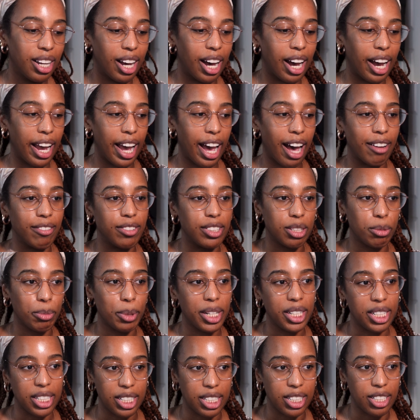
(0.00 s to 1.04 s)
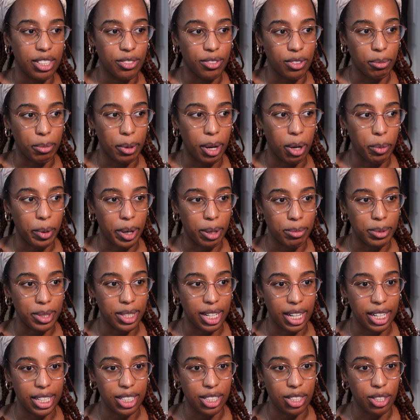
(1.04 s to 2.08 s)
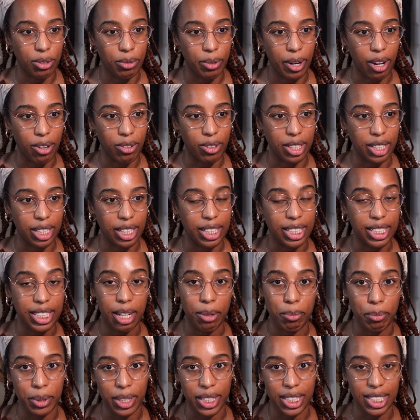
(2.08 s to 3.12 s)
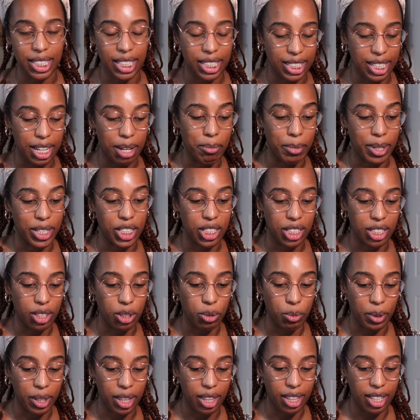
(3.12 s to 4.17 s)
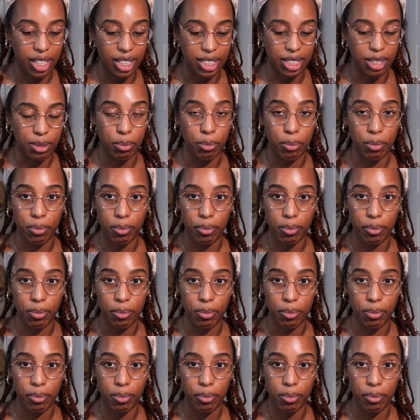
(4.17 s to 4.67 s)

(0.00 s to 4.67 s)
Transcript: I have some ideas for my website surrounding templates, as I mentioned with this